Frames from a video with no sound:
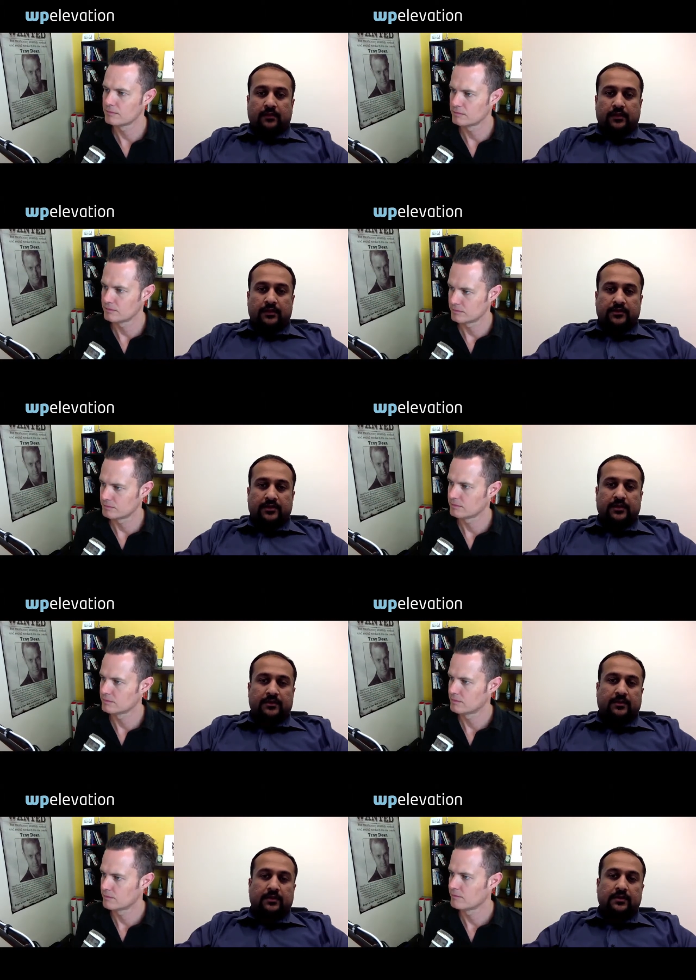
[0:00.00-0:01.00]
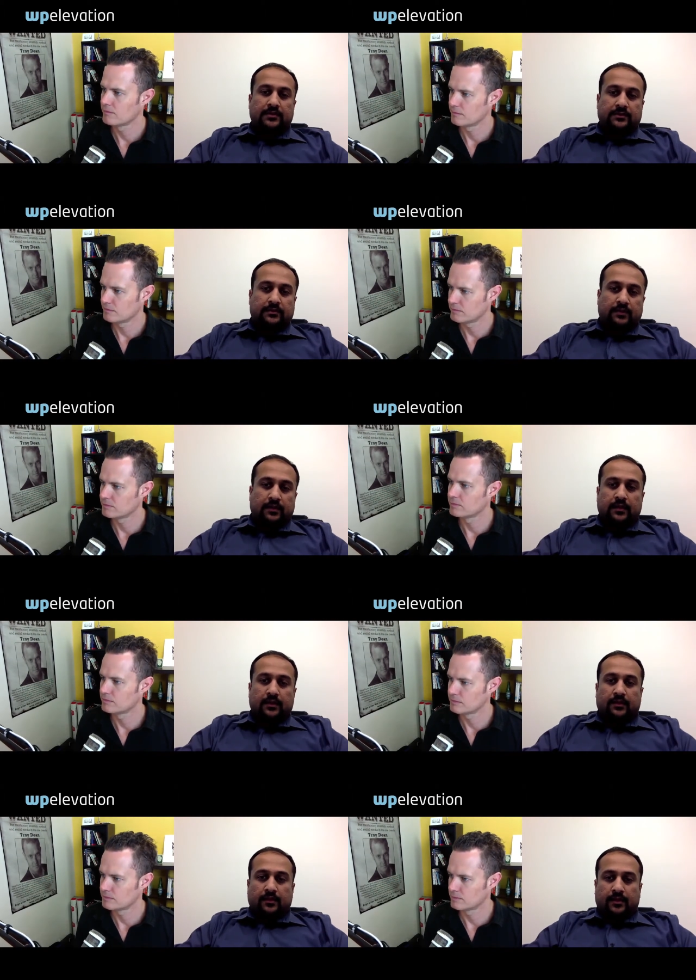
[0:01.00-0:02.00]
Speaker 1: really shitty experience,
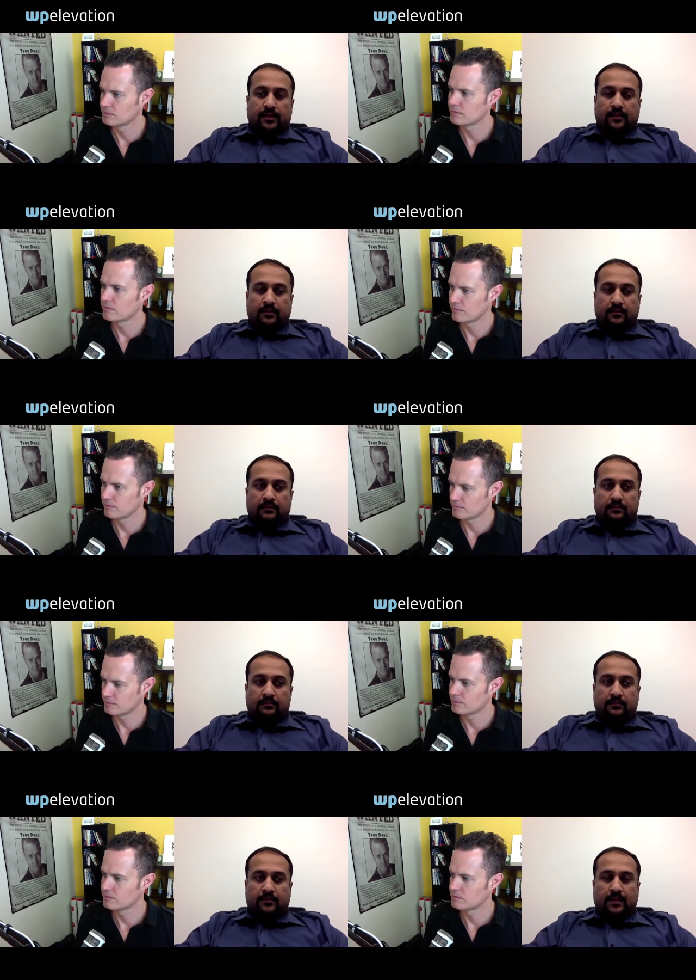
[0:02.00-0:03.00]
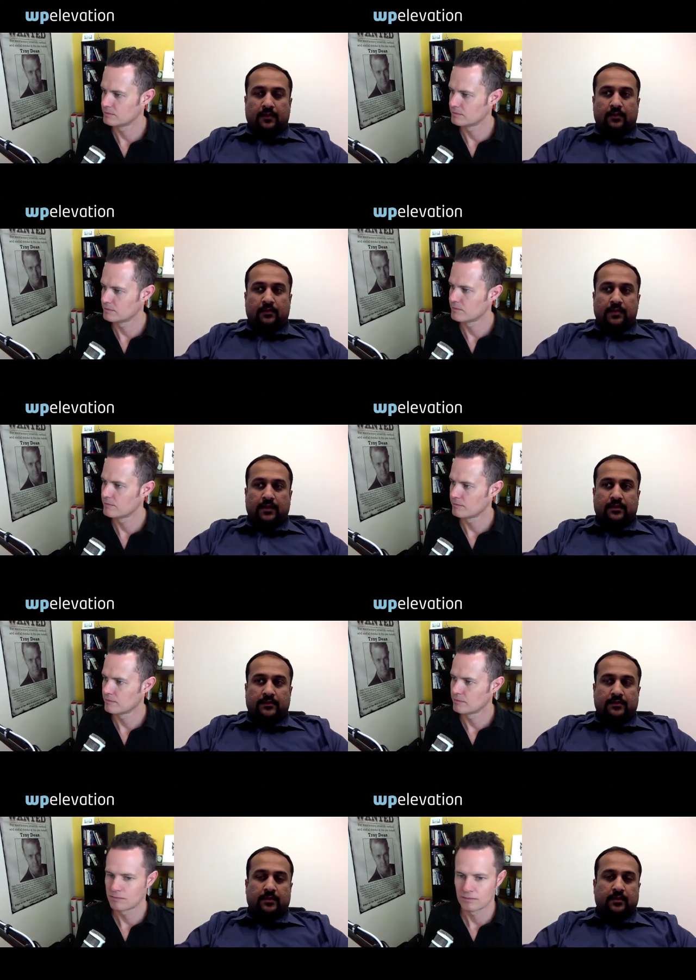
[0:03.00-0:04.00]
and that will make it
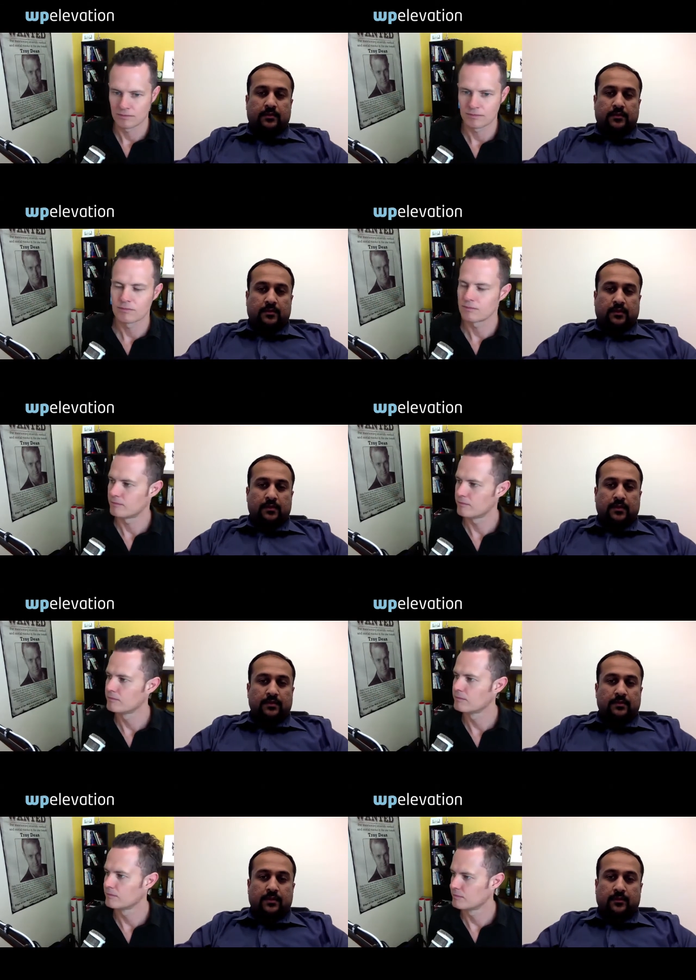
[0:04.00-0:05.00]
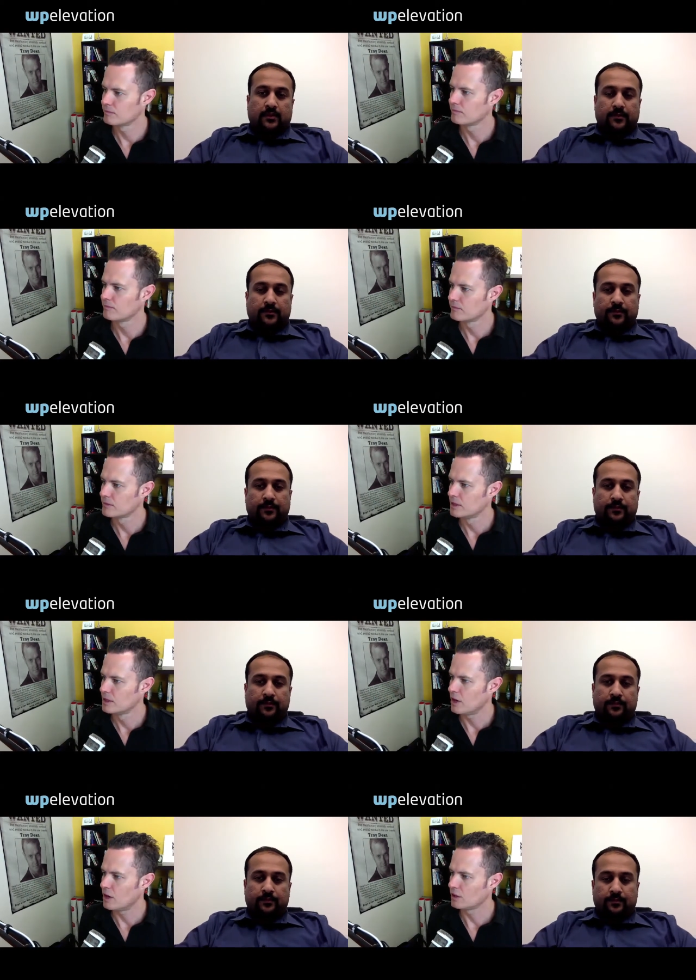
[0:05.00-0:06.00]
so that people don't recommend them anymore.
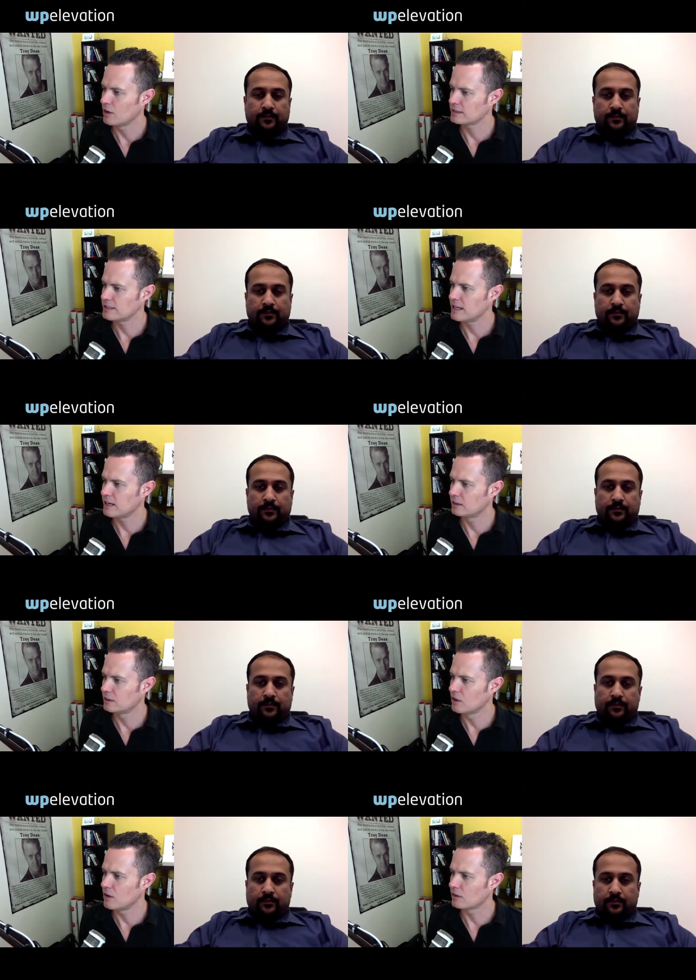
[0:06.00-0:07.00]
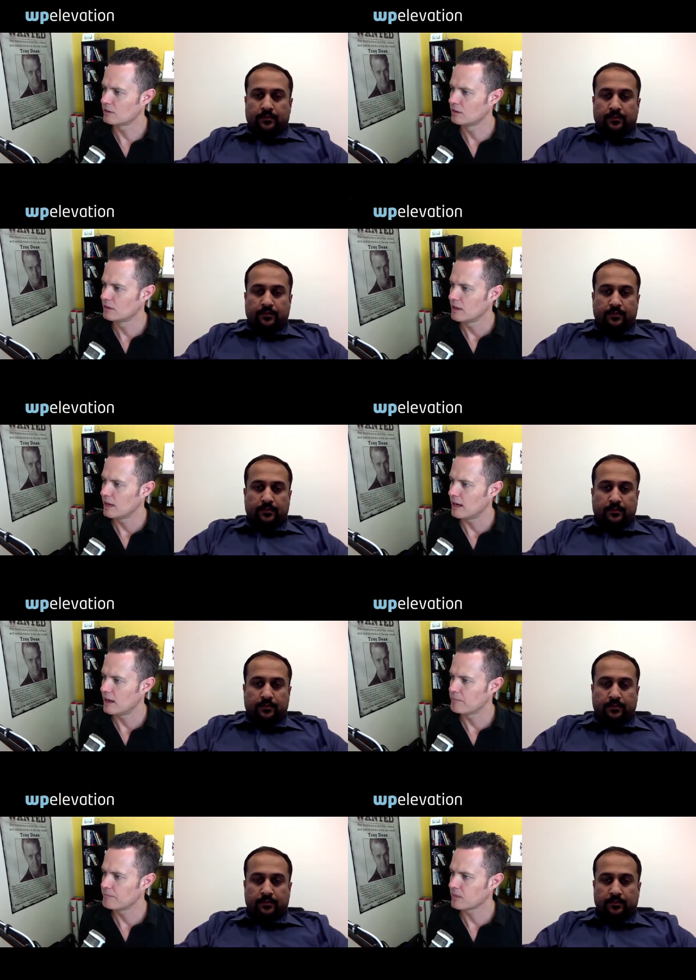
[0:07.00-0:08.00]
Speaker 2: I like that a lot.
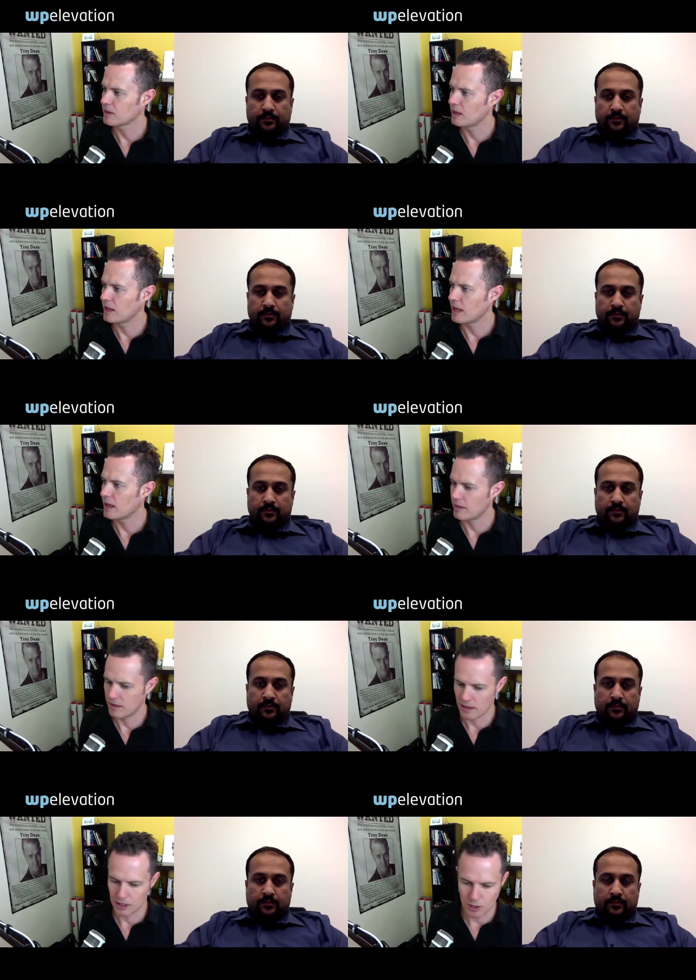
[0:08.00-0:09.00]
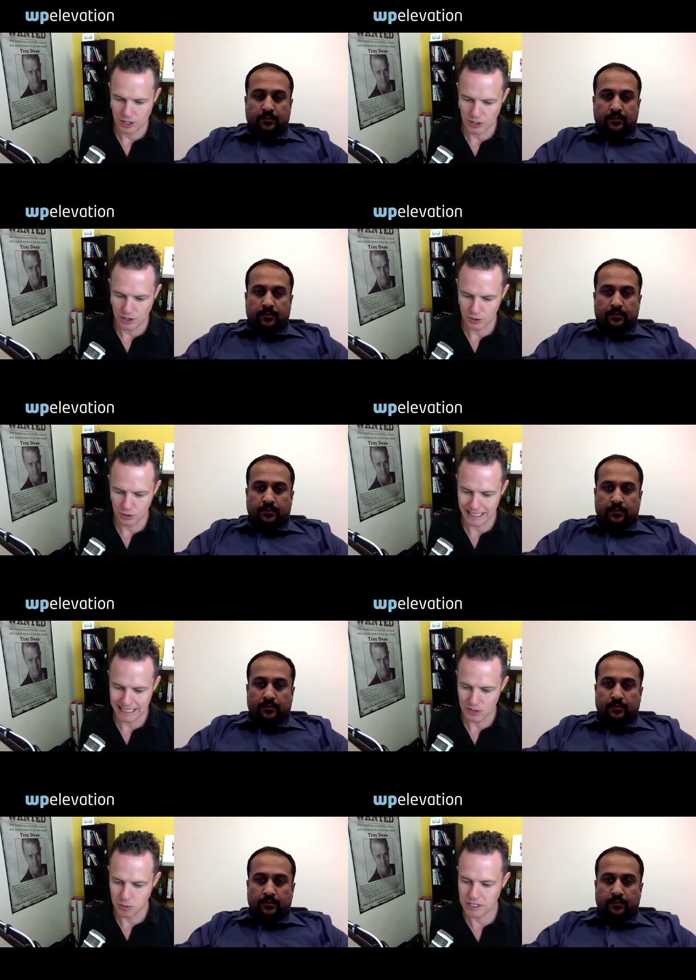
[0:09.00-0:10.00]
Um, uh, question two
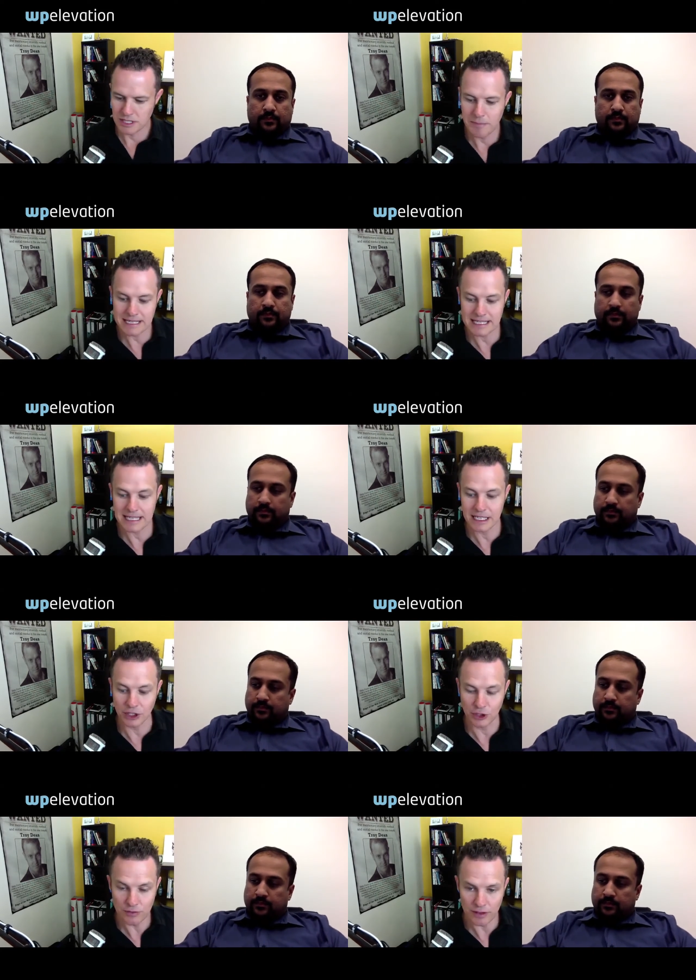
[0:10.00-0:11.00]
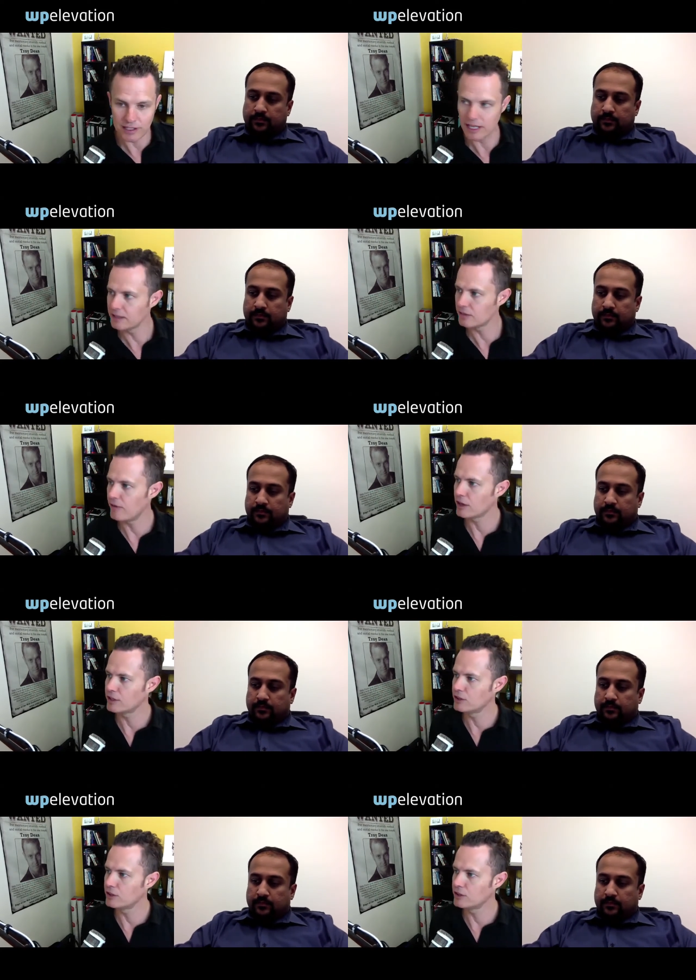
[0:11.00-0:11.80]
is, what's the best thing you've ever done to find